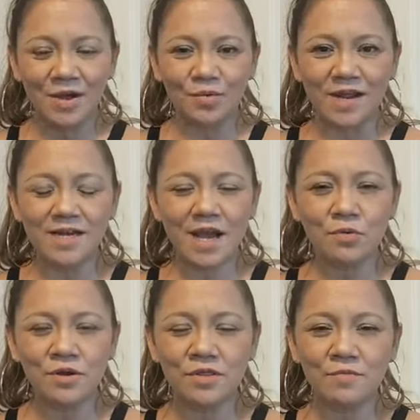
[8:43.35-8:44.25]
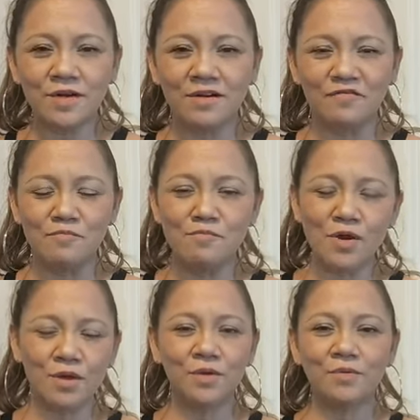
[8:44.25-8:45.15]
Right now we're in the middle of
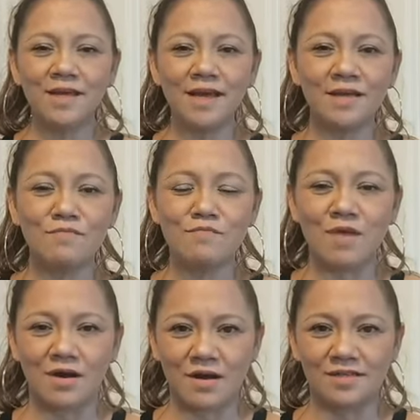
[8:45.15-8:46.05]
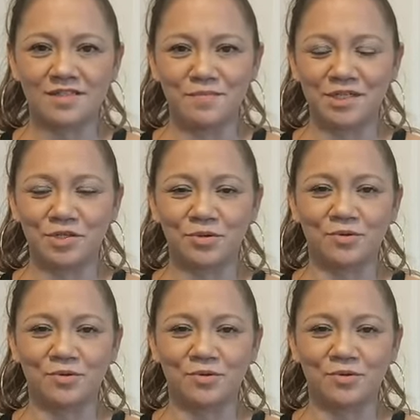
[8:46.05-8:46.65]
Mercury and Mars metro,